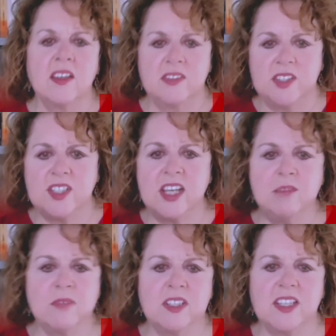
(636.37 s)
the
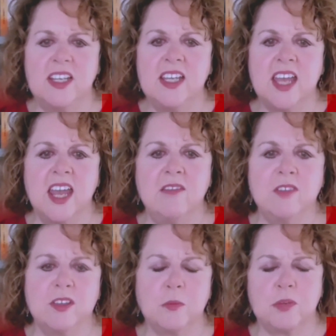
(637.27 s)
statement that he gave
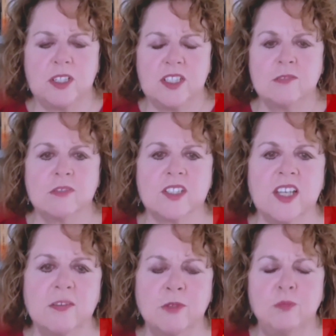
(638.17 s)
that the president was the
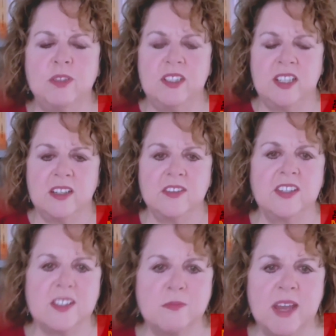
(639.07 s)
would be the
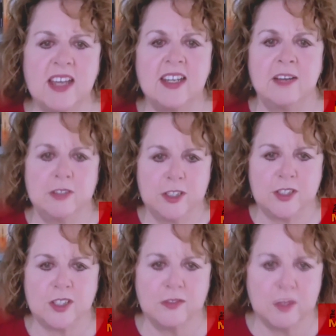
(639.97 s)
healthiest man ever to
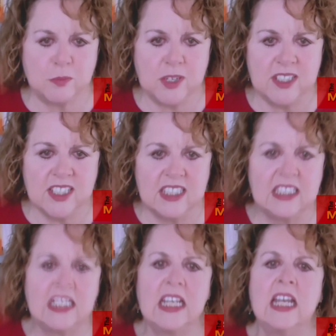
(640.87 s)
serve as president.
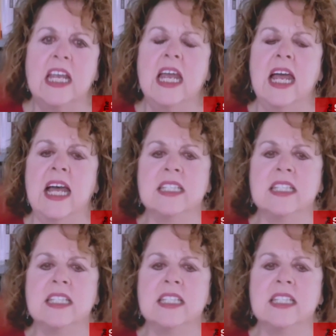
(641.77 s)
And he's and